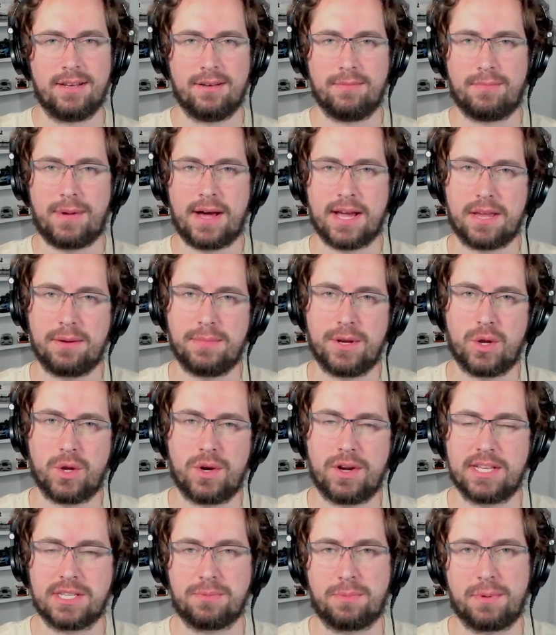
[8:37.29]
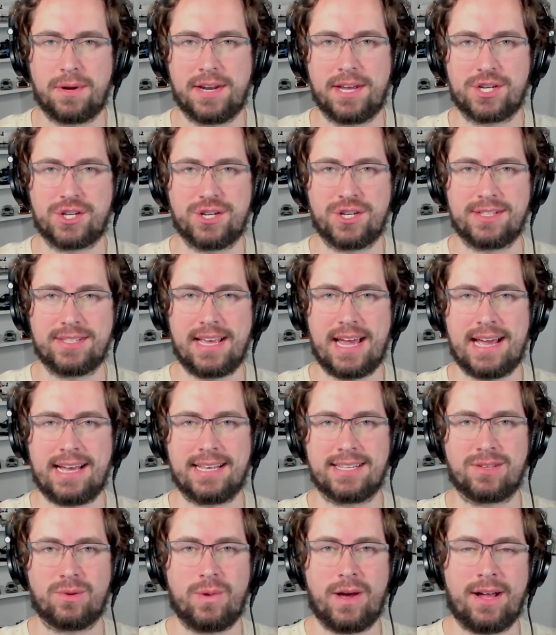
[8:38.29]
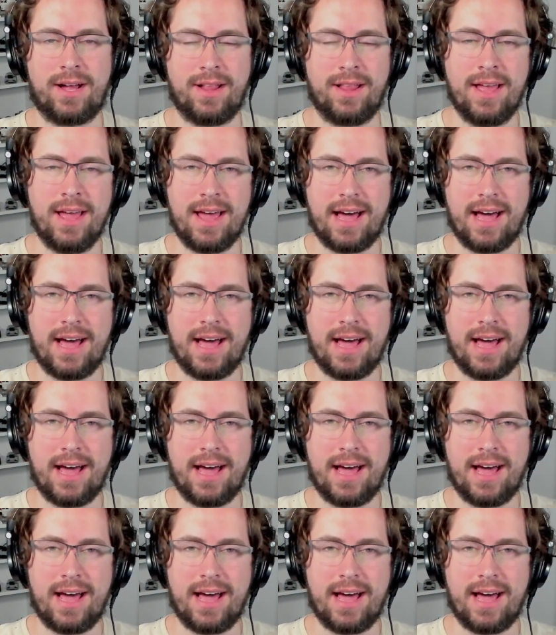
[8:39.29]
my community's predictions as well.